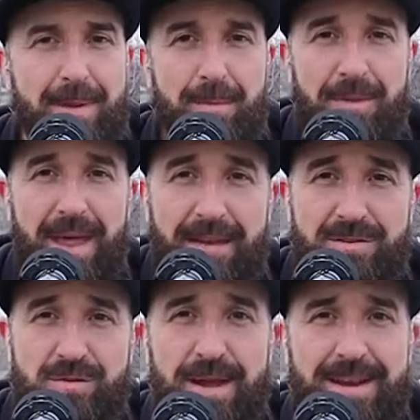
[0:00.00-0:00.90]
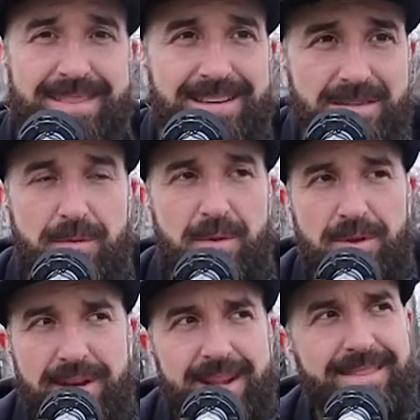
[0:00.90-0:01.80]
the people that have surrounded this
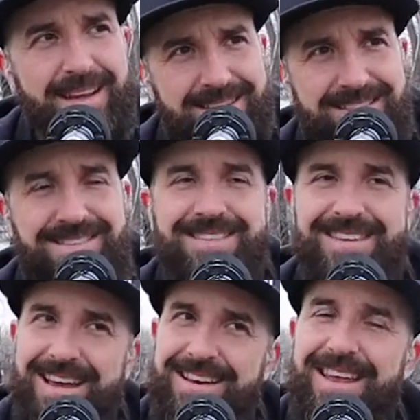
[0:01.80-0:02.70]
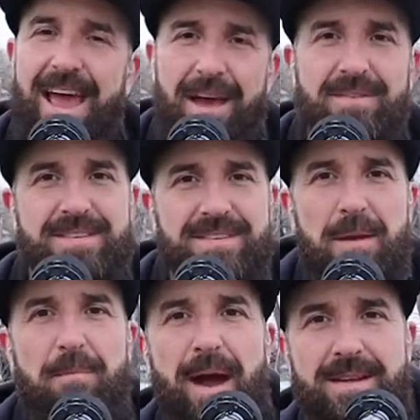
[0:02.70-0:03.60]
community, they just tend to have the
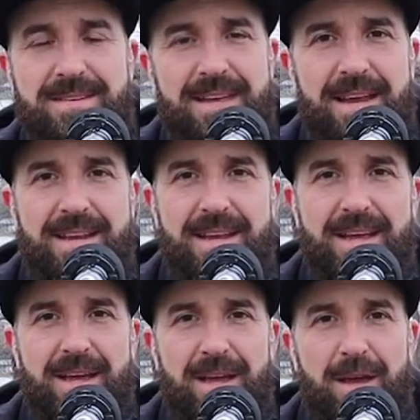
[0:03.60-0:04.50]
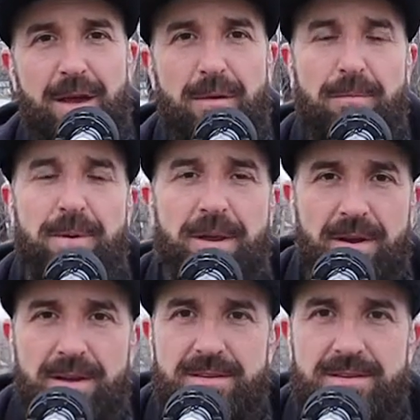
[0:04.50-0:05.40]
same mindset
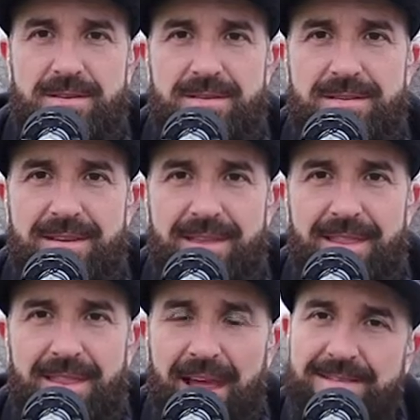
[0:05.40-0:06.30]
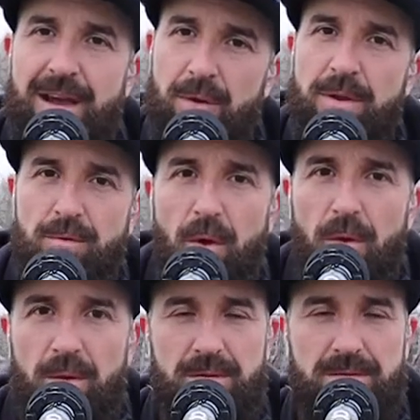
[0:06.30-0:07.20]
because that's how we
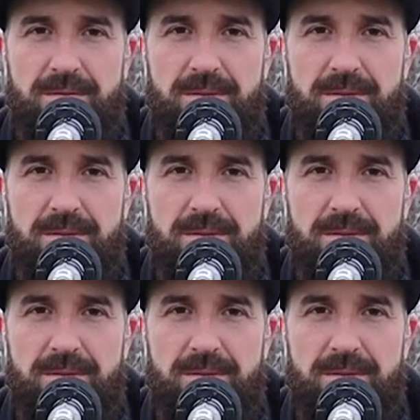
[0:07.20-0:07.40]
roll.